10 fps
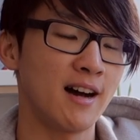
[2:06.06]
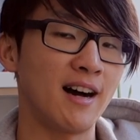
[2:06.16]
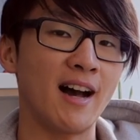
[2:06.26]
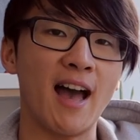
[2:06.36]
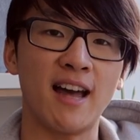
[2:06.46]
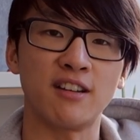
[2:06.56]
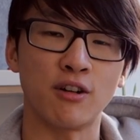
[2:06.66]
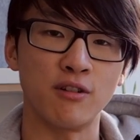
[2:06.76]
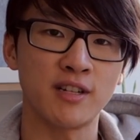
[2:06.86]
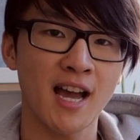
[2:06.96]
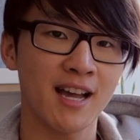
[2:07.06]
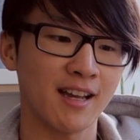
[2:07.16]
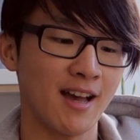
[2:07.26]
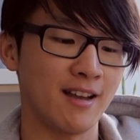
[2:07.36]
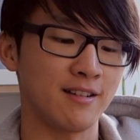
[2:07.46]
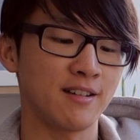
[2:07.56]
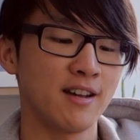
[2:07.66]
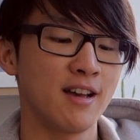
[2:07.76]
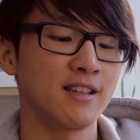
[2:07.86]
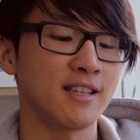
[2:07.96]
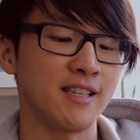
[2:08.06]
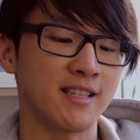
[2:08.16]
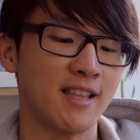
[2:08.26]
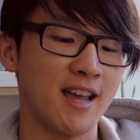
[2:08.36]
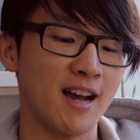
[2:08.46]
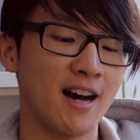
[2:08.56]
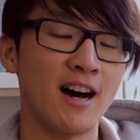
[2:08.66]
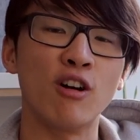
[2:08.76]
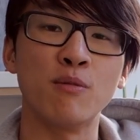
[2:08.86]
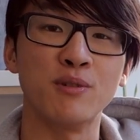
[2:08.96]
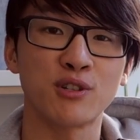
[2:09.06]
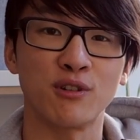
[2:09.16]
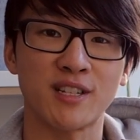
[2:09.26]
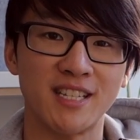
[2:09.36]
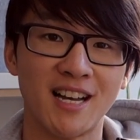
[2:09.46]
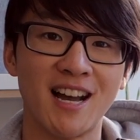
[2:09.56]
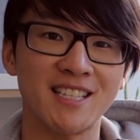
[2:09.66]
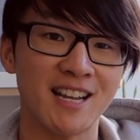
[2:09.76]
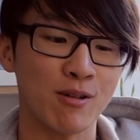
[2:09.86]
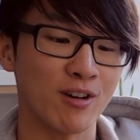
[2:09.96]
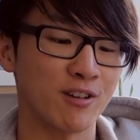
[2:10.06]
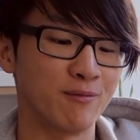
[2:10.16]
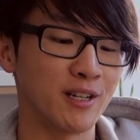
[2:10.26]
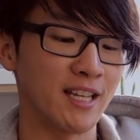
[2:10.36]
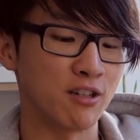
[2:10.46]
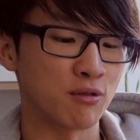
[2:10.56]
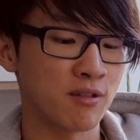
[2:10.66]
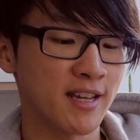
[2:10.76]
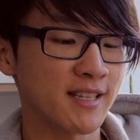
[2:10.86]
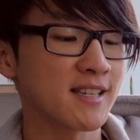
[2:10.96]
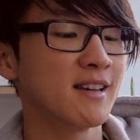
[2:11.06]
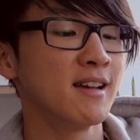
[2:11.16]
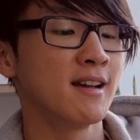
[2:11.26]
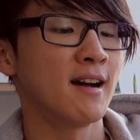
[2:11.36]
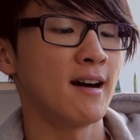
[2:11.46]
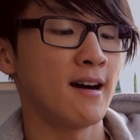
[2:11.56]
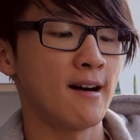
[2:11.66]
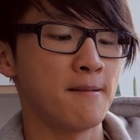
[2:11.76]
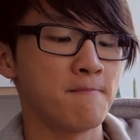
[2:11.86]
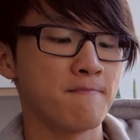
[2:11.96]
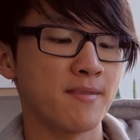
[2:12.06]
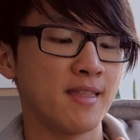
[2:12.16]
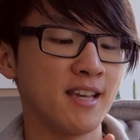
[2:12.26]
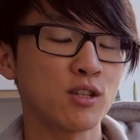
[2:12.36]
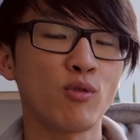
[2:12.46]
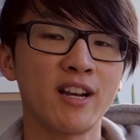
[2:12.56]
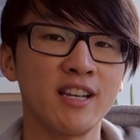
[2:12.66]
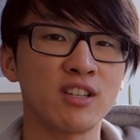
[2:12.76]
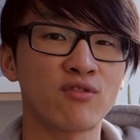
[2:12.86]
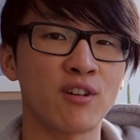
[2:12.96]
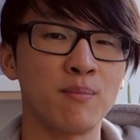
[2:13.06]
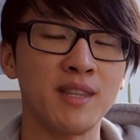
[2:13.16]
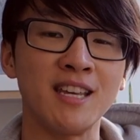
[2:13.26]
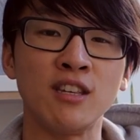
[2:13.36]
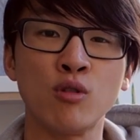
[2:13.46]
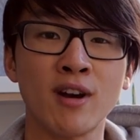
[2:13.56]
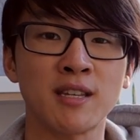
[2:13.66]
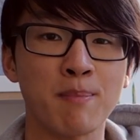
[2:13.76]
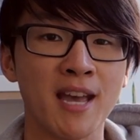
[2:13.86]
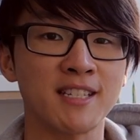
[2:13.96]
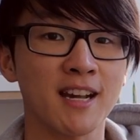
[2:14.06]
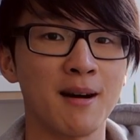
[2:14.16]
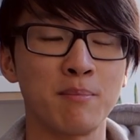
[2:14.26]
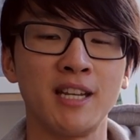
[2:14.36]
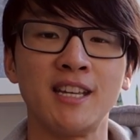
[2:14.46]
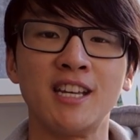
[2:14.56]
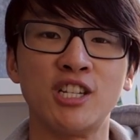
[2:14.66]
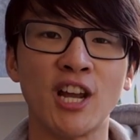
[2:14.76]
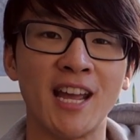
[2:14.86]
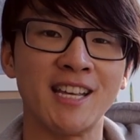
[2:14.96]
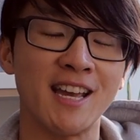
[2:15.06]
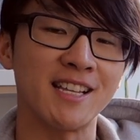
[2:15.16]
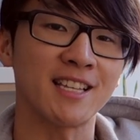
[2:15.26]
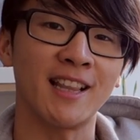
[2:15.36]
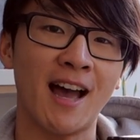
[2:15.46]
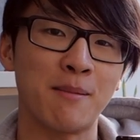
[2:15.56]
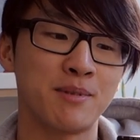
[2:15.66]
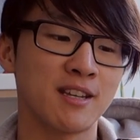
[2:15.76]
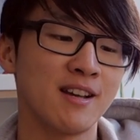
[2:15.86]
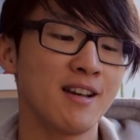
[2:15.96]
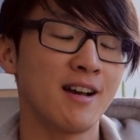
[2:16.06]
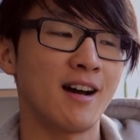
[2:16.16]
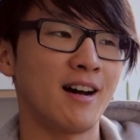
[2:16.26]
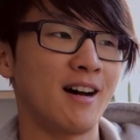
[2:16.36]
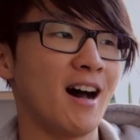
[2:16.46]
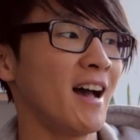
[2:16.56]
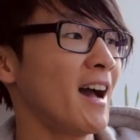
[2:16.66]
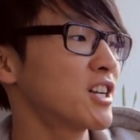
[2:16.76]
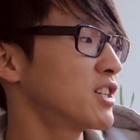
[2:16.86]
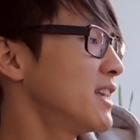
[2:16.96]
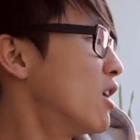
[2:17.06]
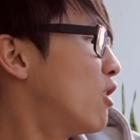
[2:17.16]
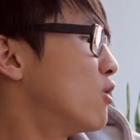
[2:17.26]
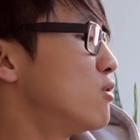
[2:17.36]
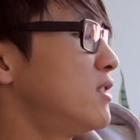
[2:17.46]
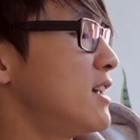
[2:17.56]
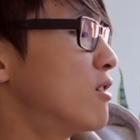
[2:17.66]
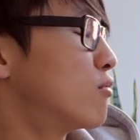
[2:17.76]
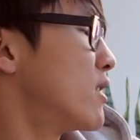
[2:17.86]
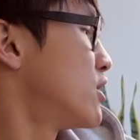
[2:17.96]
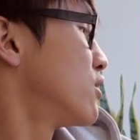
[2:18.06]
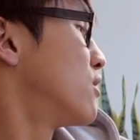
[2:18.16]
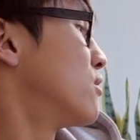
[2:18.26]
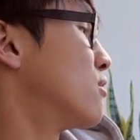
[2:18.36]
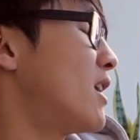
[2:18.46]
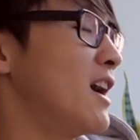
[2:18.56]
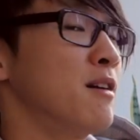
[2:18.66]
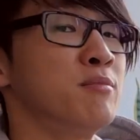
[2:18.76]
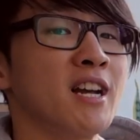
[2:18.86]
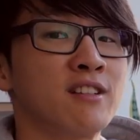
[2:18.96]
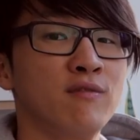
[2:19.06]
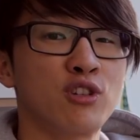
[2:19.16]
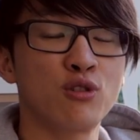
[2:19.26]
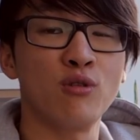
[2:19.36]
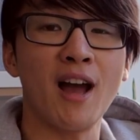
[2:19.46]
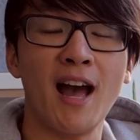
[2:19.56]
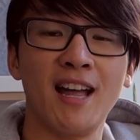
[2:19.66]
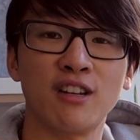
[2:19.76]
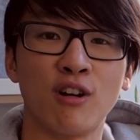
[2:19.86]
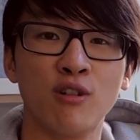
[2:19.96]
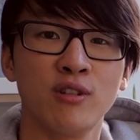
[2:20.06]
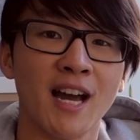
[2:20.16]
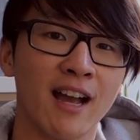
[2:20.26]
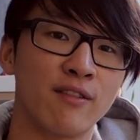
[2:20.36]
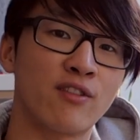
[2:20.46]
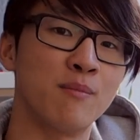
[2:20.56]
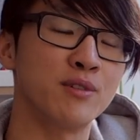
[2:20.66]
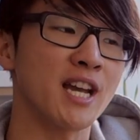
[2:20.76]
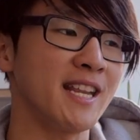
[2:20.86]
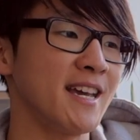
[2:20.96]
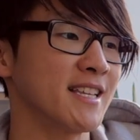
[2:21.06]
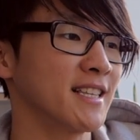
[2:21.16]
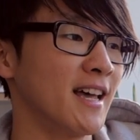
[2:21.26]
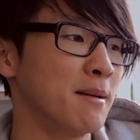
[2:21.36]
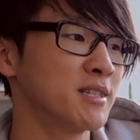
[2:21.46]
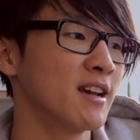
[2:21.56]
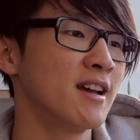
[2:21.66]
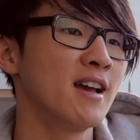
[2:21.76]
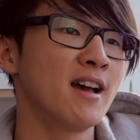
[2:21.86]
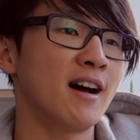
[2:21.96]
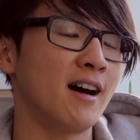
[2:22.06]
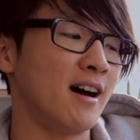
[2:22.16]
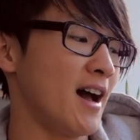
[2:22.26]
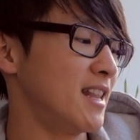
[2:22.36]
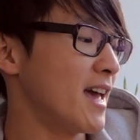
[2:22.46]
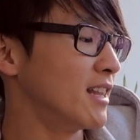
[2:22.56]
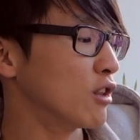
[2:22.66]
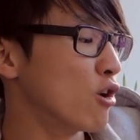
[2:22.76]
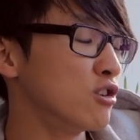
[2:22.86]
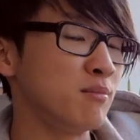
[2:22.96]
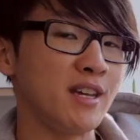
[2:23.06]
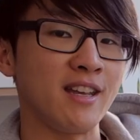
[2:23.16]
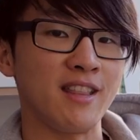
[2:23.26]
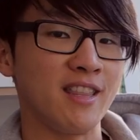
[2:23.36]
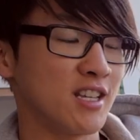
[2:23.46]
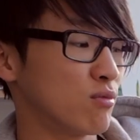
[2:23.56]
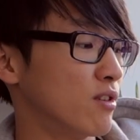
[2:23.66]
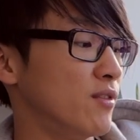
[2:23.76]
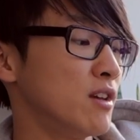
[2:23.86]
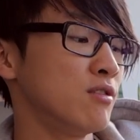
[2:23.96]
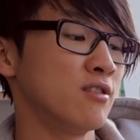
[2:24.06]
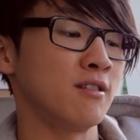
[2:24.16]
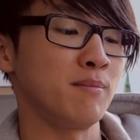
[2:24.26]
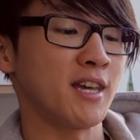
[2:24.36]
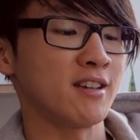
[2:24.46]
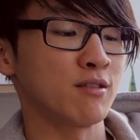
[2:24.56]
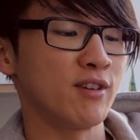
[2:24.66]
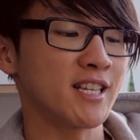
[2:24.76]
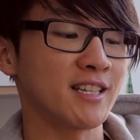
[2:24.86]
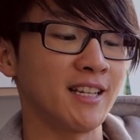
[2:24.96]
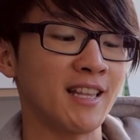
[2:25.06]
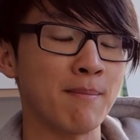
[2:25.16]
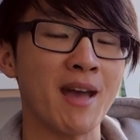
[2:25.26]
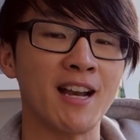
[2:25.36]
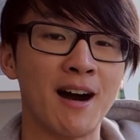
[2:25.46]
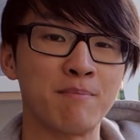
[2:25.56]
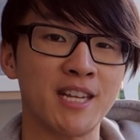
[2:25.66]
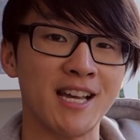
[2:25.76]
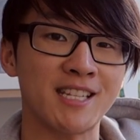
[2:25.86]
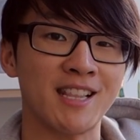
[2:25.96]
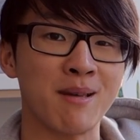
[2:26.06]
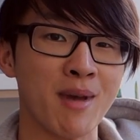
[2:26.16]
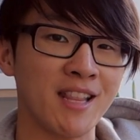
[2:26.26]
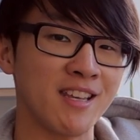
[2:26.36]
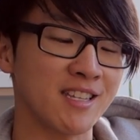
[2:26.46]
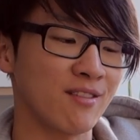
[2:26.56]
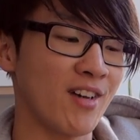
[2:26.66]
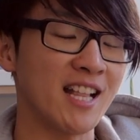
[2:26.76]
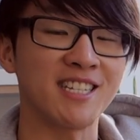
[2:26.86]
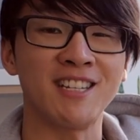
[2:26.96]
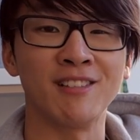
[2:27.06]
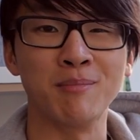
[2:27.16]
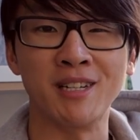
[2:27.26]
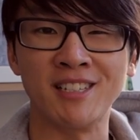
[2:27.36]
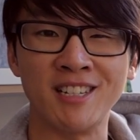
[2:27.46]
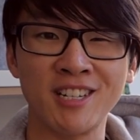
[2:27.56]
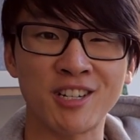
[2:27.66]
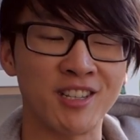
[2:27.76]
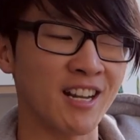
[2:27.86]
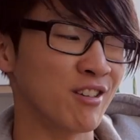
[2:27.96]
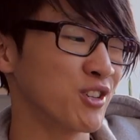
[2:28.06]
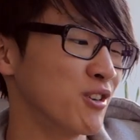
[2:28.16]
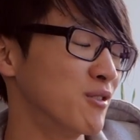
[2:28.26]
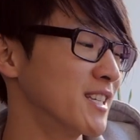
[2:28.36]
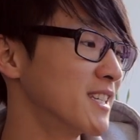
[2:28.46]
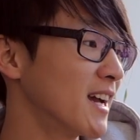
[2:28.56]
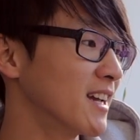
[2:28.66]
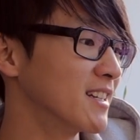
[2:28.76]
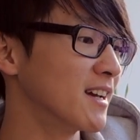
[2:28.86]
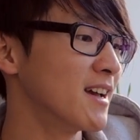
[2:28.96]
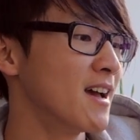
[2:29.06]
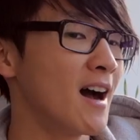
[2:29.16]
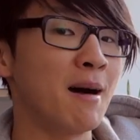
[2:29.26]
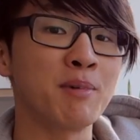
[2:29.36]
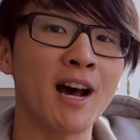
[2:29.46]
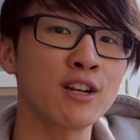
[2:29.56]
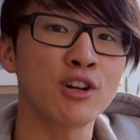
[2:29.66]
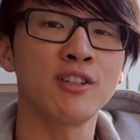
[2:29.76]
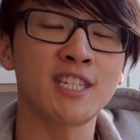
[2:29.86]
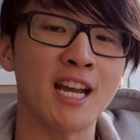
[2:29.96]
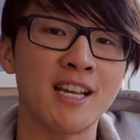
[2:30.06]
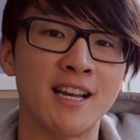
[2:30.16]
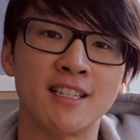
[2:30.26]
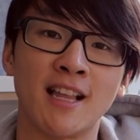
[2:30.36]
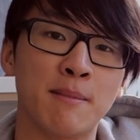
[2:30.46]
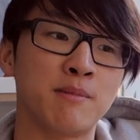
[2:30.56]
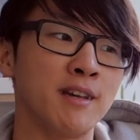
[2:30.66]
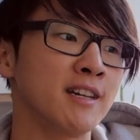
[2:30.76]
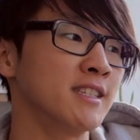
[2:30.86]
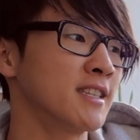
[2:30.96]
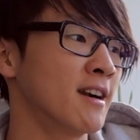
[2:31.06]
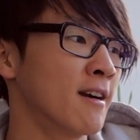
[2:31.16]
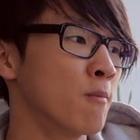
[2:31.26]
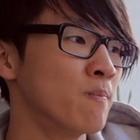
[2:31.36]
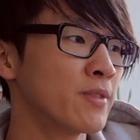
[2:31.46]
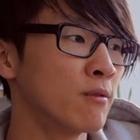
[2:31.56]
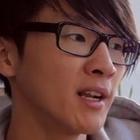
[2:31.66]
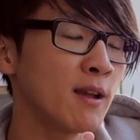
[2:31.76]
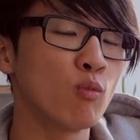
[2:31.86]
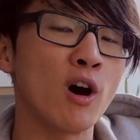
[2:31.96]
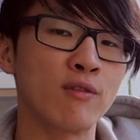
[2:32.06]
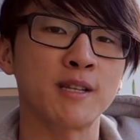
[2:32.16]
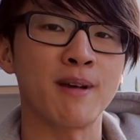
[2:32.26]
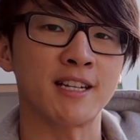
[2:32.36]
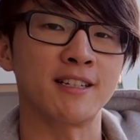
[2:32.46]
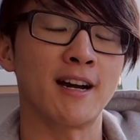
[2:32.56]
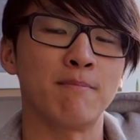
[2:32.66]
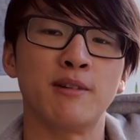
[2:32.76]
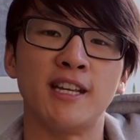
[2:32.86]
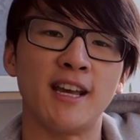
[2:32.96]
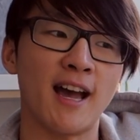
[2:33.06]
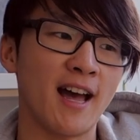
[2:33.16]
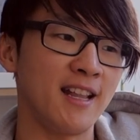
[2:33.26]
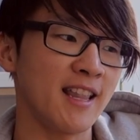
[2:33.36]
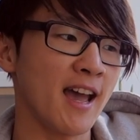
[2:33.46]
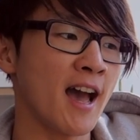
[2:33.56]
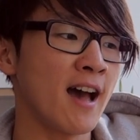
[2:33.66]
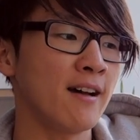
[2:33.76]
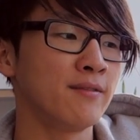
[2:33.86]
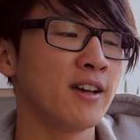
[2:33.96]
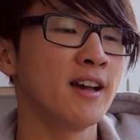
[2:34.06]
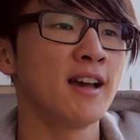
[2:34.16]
uh, and O D A C, and since they are open source designs, anyone can really do this. Um, this one is from the U S-based company J D S Labs. Uh, I actually own the original uh, Objective two and O D A C from J D S Labs. Uh, and they loaned me this review unit because recently they made updates and they made this fancy new limited edition that I'll show you in a second. Um, but I chose J D S Labs because they're a really well-respected company and they have